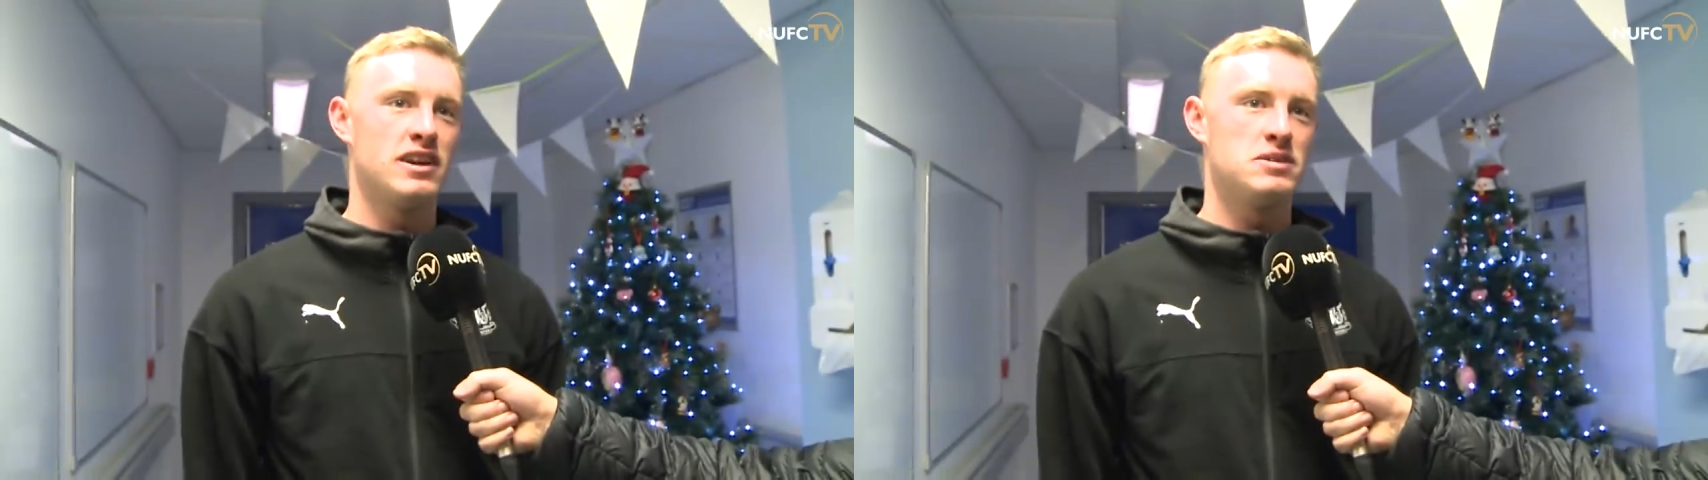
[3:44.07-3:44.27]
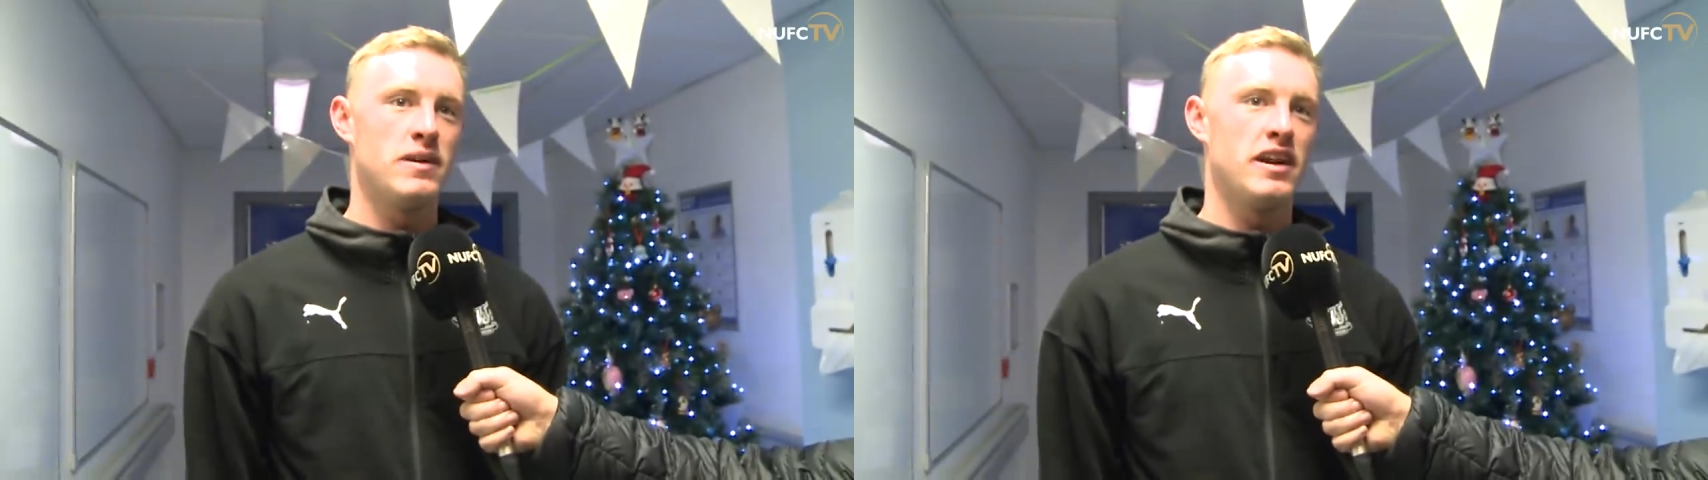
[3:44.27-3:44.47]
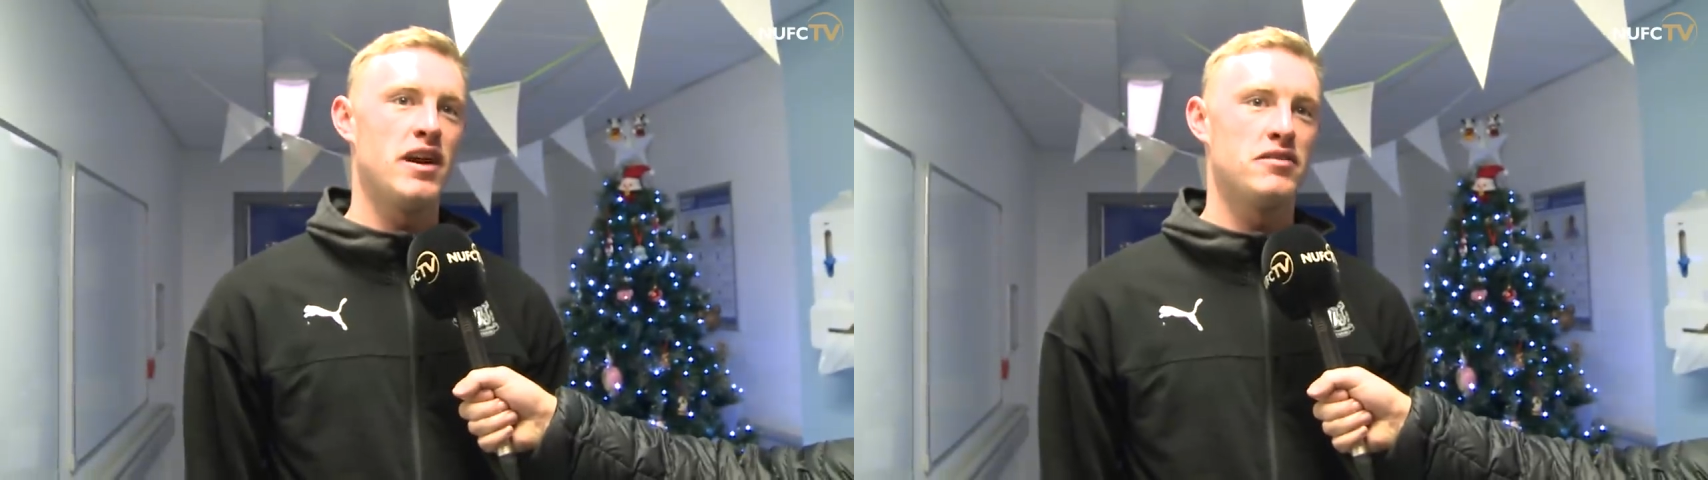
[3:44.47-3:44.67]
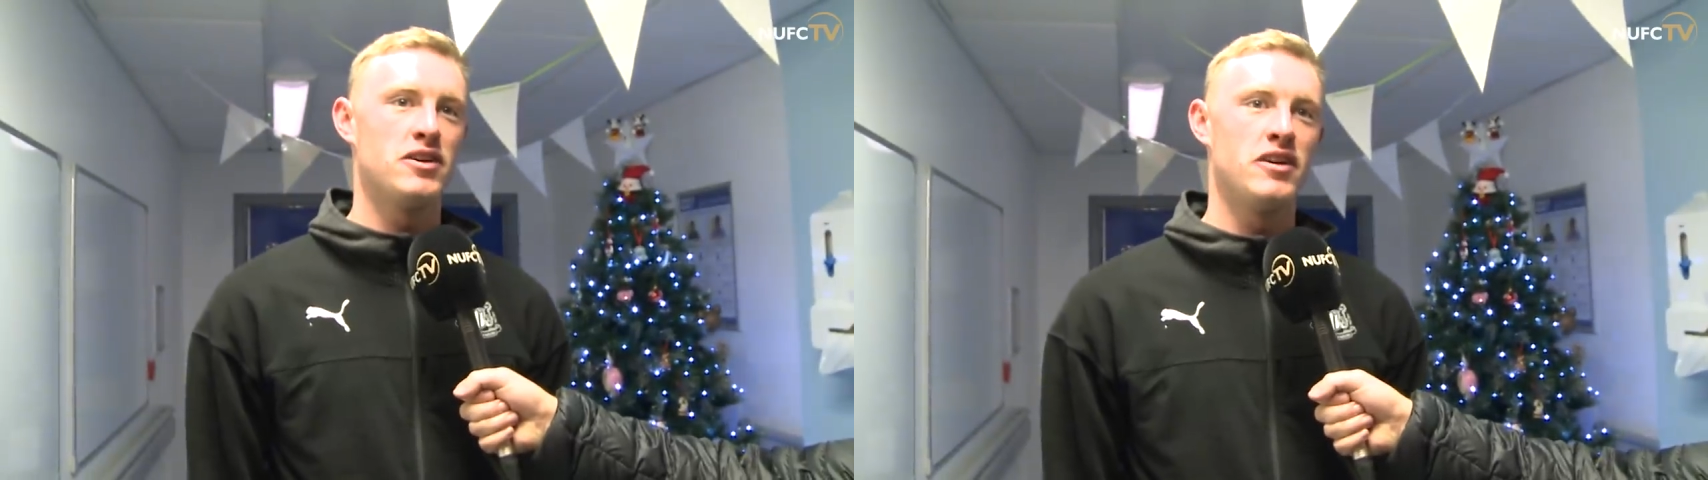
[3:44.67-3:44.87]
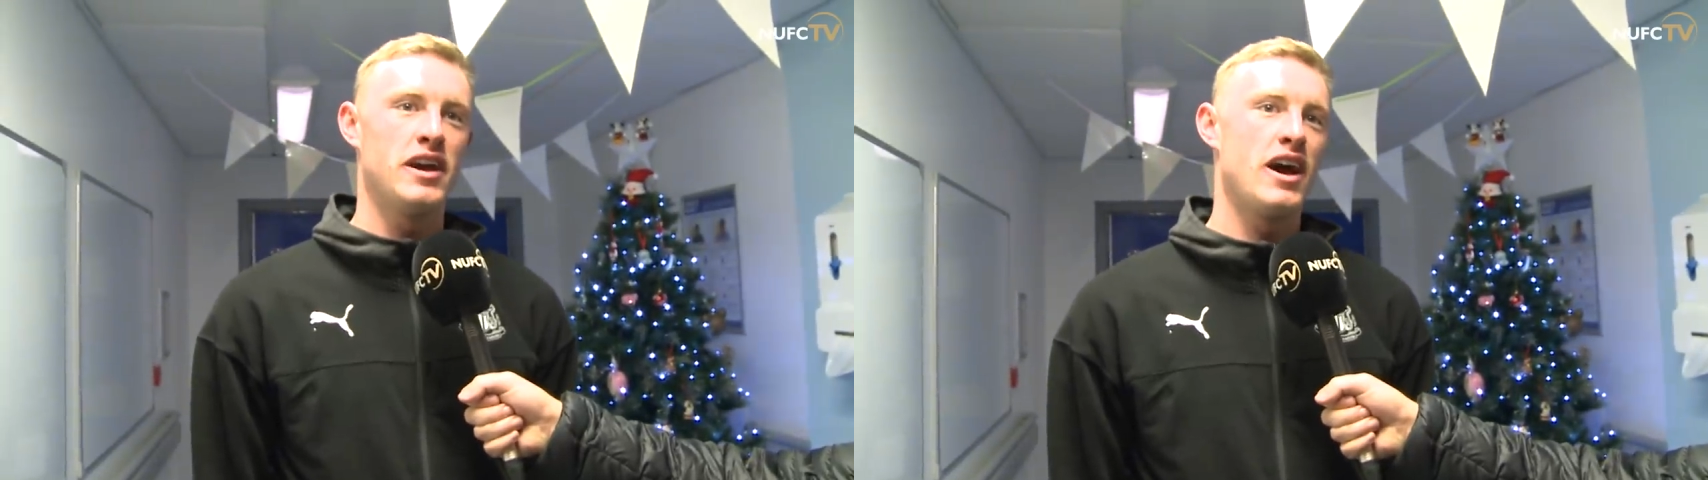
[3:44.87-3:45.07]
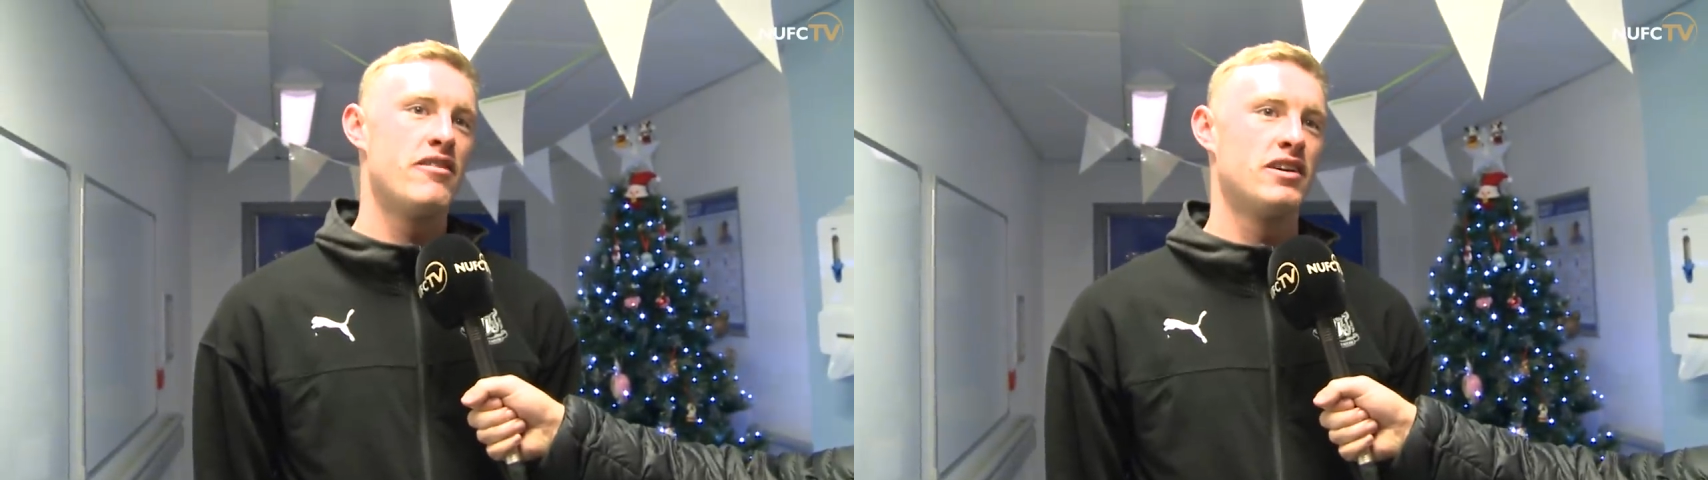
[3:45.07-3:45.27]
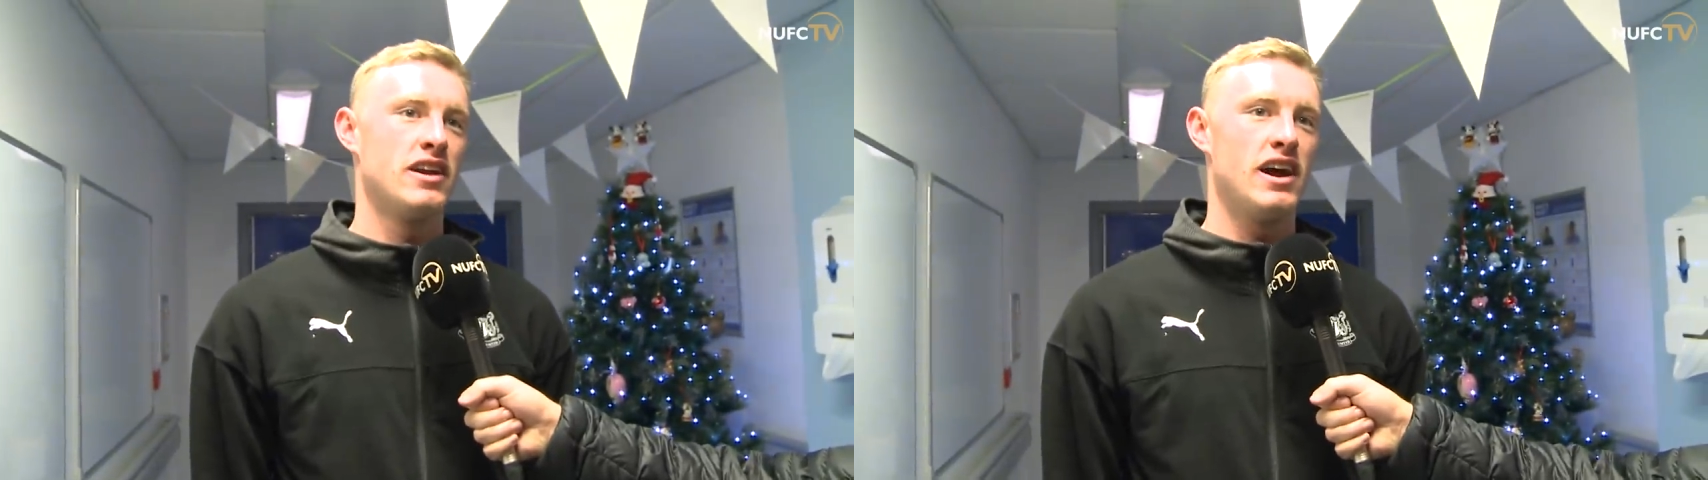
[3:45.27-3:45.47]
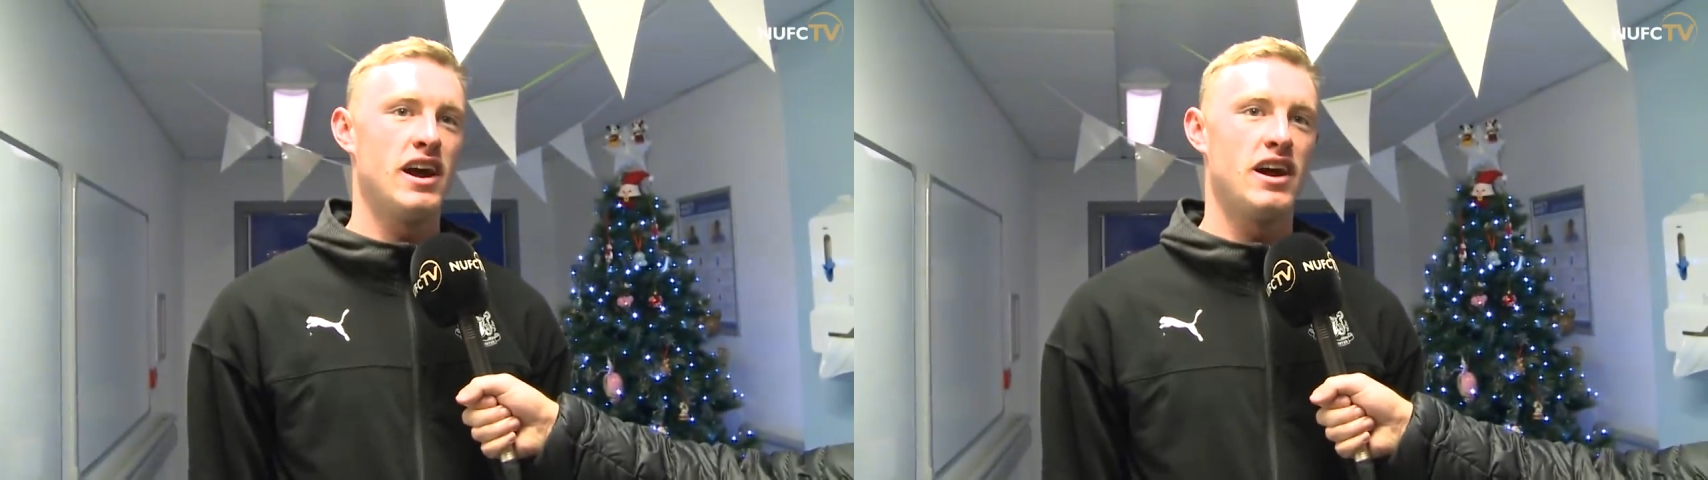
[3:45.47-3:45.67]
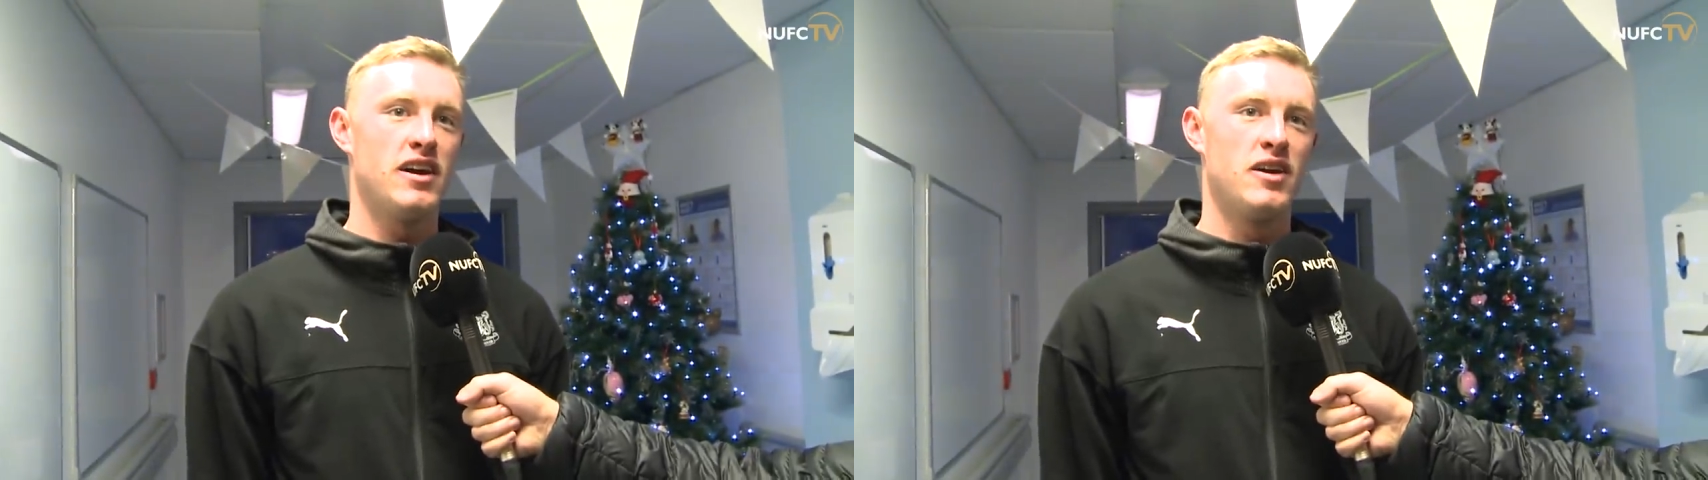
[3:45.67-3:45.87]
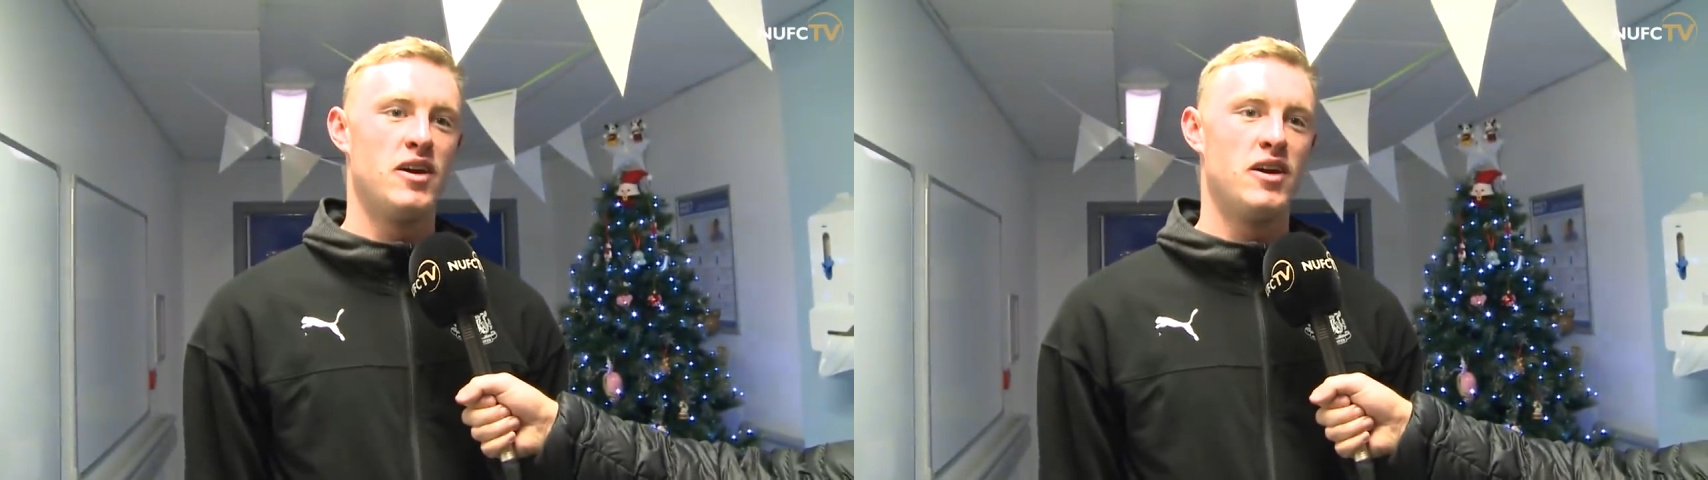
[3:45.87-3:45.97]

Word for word: and spend an afternoon here, and uh,